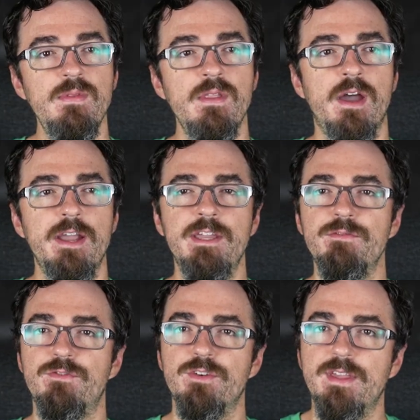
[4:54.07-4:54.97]
I can
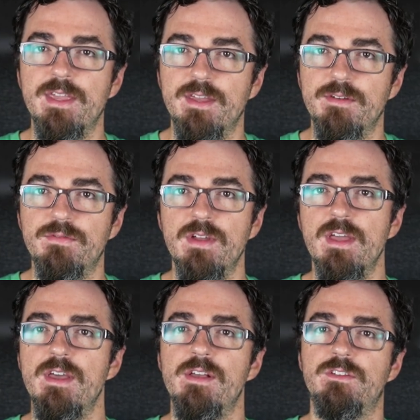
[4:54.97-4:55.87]
forgive
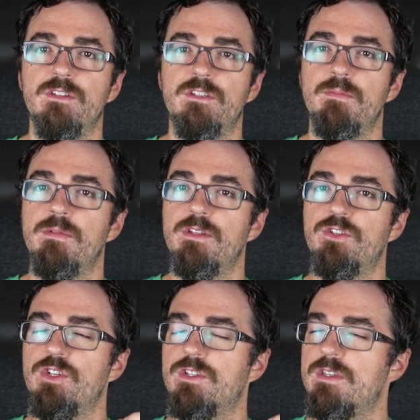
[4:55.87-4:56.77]
a system that is
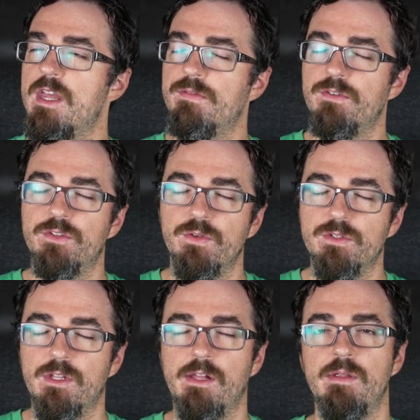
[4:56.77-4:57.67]
just ever so
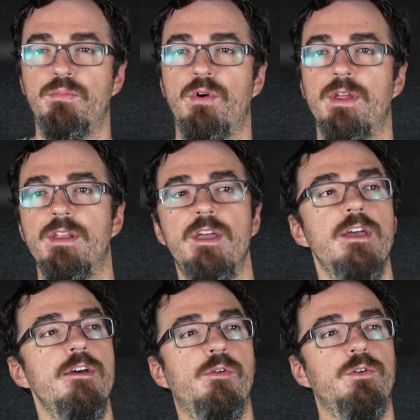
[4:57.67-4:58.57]
slightly bright,
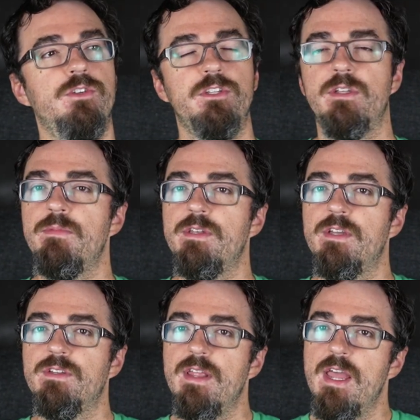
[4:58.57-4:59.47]
or a system that
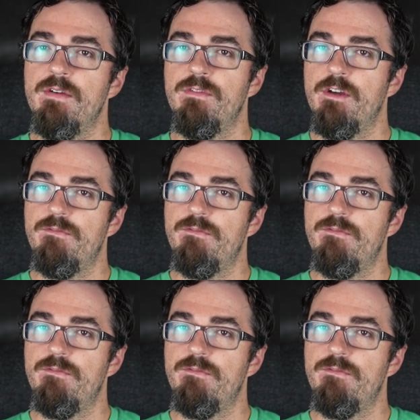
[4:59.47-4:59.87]
doesn't have enough